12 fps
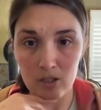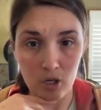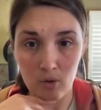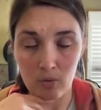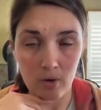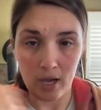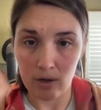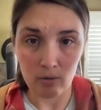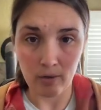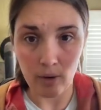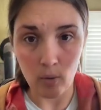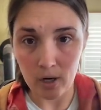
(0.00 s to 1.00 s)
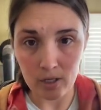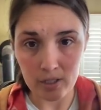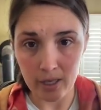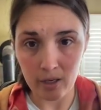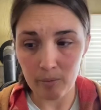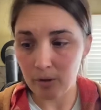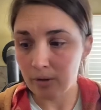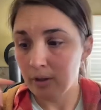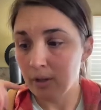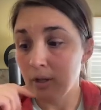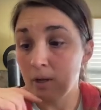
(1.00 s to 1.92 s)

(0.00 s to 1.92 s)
don't like water soluble,